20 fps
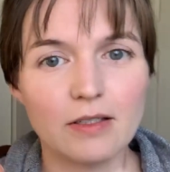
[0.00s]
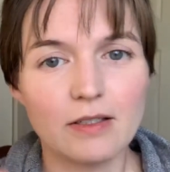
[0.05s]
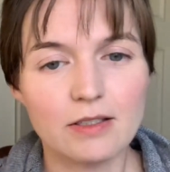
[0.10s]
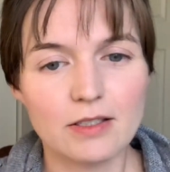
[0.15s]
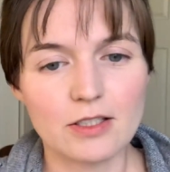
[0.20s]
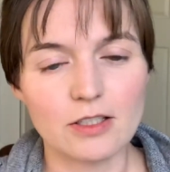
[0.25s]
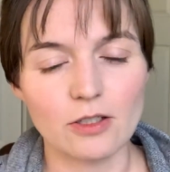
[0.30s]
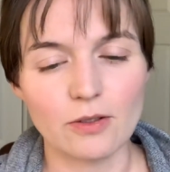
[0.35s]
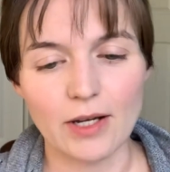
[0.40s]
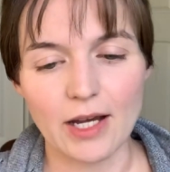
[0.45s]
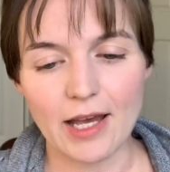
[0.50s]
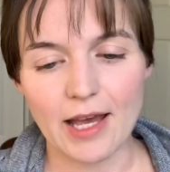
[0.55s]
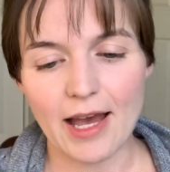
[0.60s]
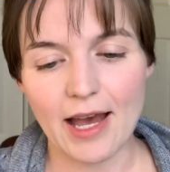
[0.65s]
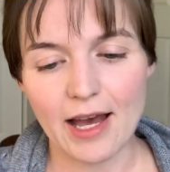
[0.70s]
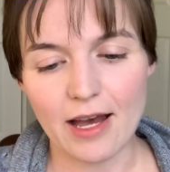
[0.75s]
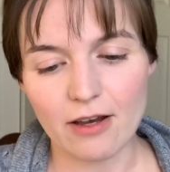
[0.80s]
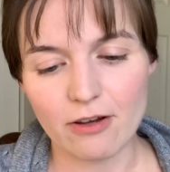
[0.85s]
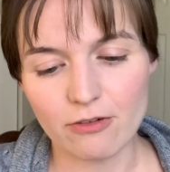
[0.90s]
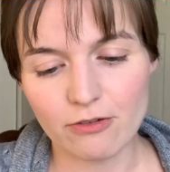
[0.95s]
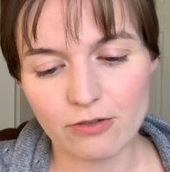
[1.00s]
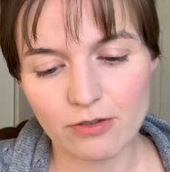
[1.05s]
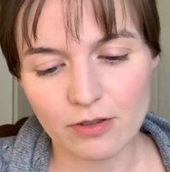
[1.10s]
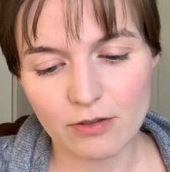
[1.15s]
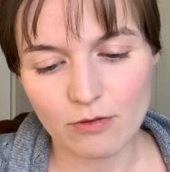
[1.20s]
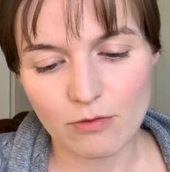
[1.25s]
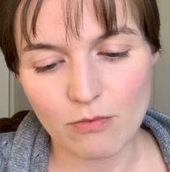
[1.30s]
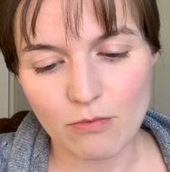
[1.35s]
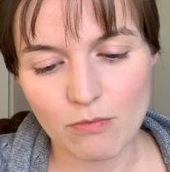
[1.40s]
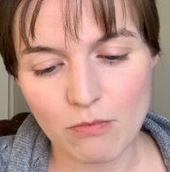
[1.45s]
So I have
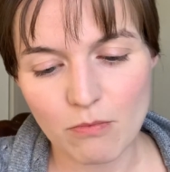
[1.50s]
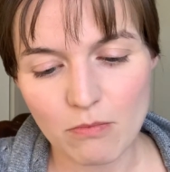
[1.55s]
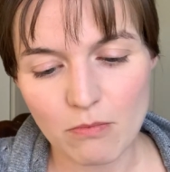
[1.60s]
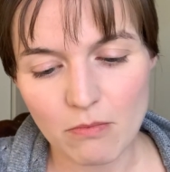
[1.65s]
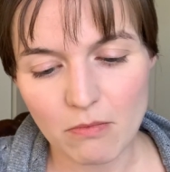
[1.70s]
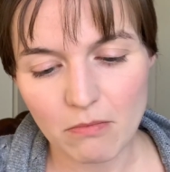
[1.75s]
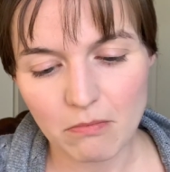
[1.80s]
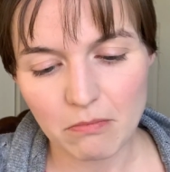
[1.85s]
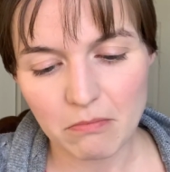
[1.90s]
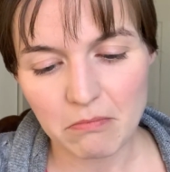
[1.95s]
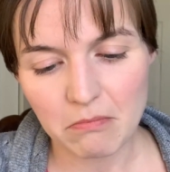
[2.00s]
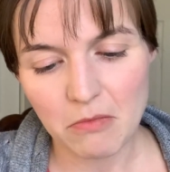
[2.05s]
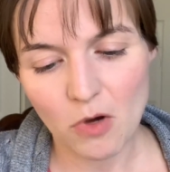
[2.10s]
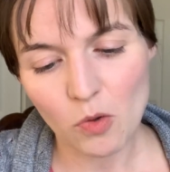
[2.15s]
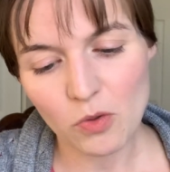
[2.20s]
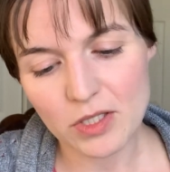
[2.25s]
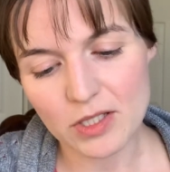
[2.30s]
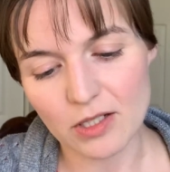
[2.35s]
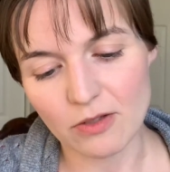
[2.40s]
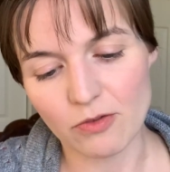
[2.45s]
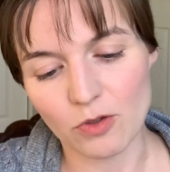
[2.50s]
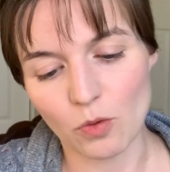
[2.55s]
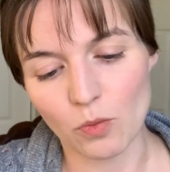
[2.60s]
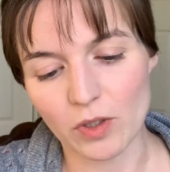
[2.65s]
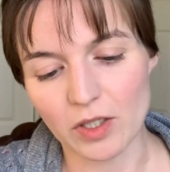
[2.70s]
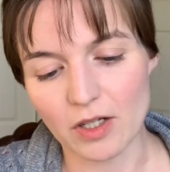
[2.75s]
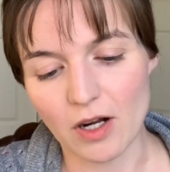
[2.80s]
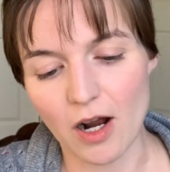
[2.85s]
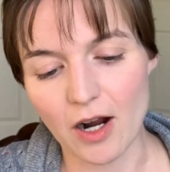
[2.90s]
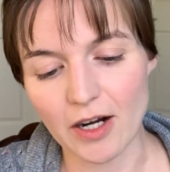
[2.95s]
most of the
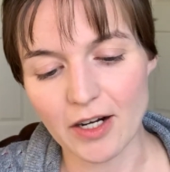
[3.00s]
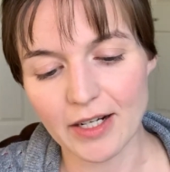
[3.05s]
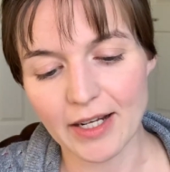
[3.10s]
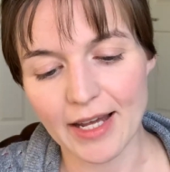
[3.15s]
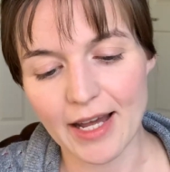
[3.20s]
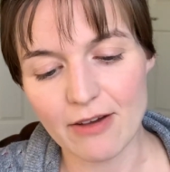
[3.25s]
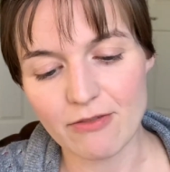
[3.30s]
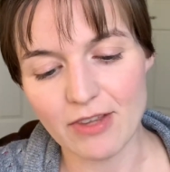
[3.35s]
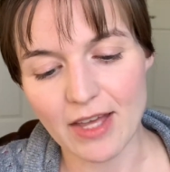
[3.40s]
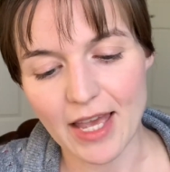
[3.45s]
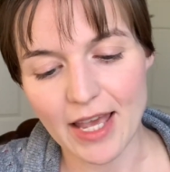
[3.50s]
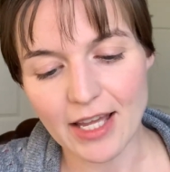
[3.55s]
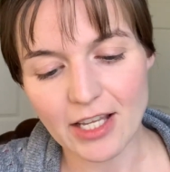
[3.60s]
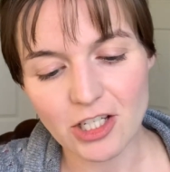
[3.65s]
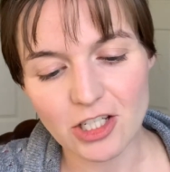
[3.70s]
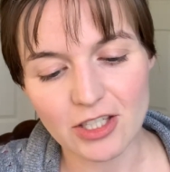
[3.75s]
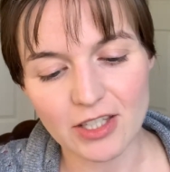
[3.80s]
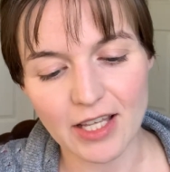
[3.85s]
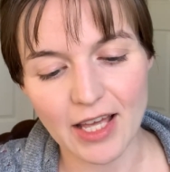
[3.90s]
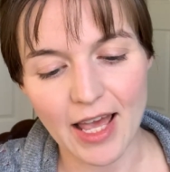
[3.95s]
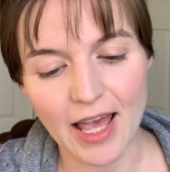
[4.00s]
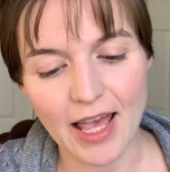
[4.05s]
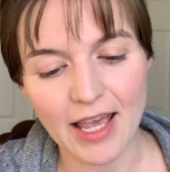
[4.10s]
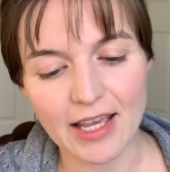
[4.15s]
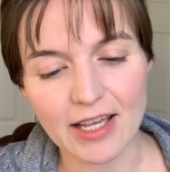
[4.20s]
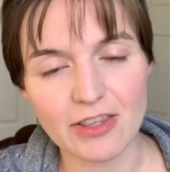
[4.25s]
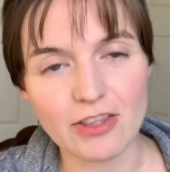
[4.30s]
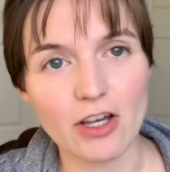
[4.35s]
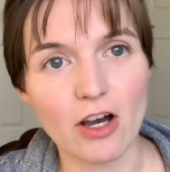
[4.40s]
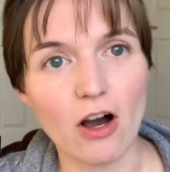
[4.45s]
word hark. I have the H, the A,
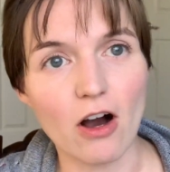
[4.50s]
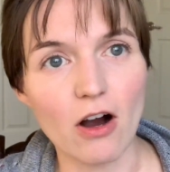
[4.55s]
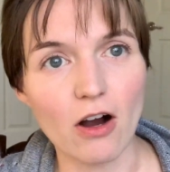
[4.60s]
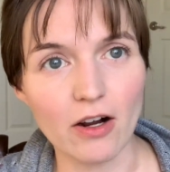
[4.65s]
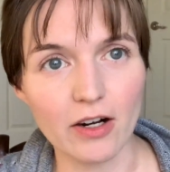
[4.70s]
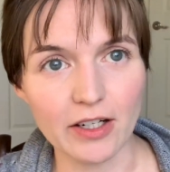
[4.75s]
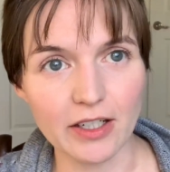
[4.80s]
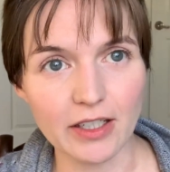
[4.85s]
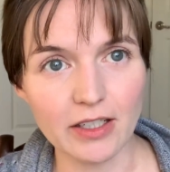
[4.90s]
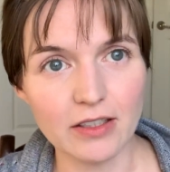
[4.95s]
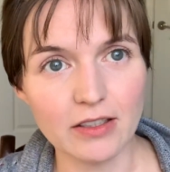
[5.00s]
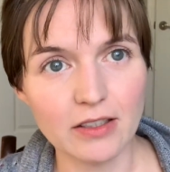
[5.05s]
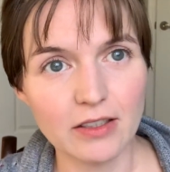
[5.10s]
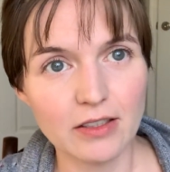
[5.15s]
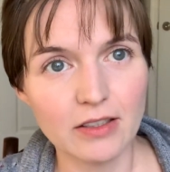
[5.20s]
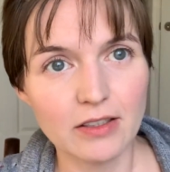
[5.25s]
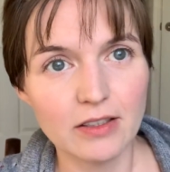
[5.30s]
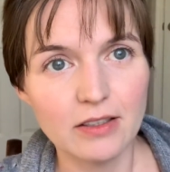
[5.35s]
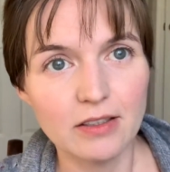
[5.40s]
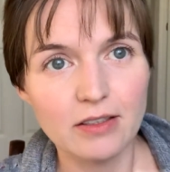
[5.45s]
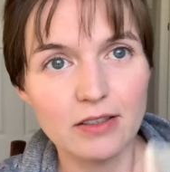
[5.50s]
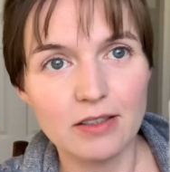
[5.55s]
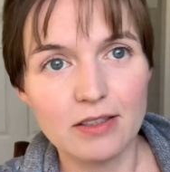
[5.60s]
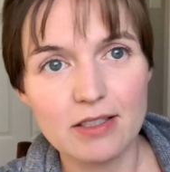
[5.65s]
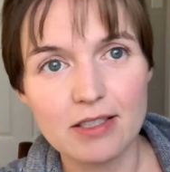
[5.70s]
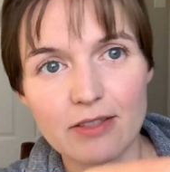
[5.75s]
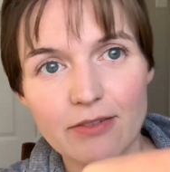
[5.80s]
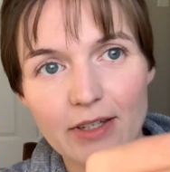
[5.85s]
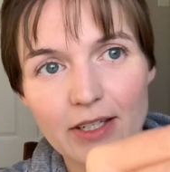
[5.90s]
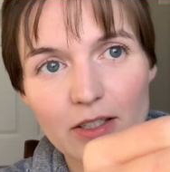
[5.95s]
and the R.
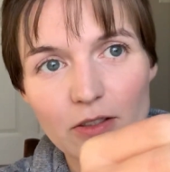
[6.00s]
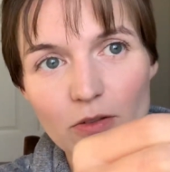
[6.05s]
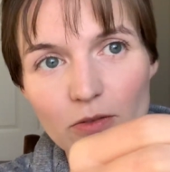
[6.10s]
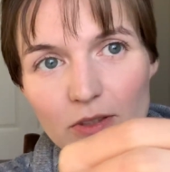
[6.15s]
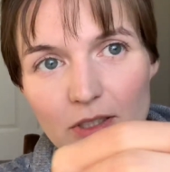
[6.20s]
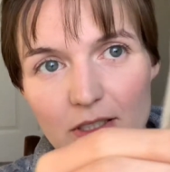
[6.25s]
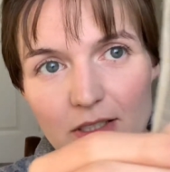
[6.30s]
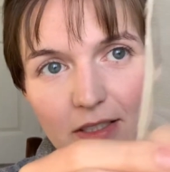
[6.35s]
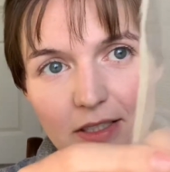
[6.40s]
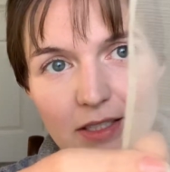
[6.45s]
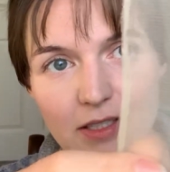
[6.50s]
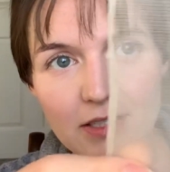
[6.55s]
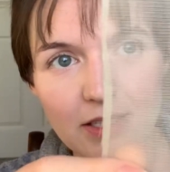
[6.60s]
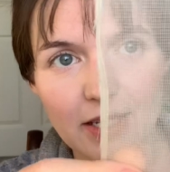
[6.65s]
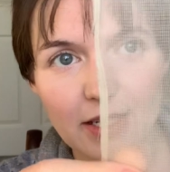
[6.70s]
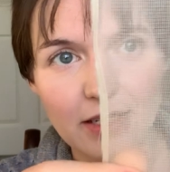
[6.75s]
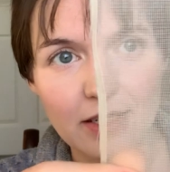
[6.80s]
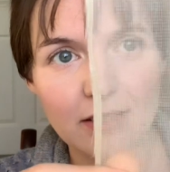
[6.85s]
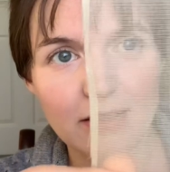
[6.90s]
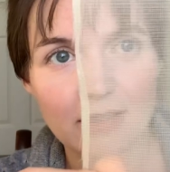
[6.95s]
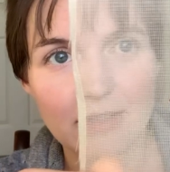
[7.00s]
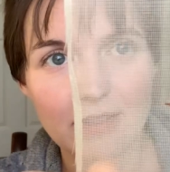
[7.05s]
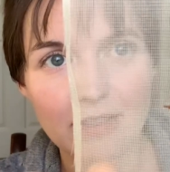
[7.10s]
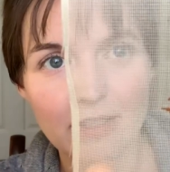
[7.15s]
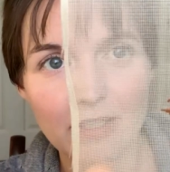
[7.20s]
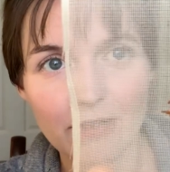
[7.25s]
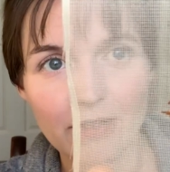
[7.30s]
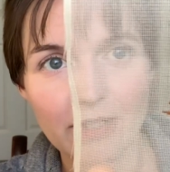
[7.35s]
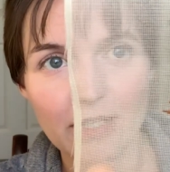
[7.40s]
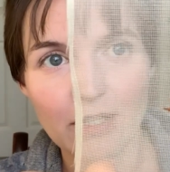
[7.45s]
Let's see if I can hold it to this side.
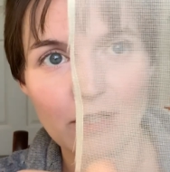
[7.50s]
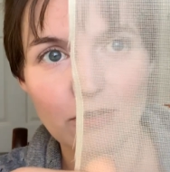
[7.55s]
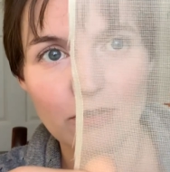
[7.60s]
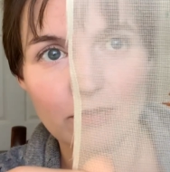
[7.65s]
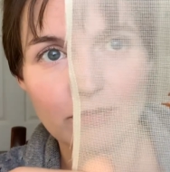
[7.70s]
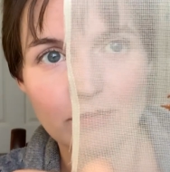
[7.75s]
There we go.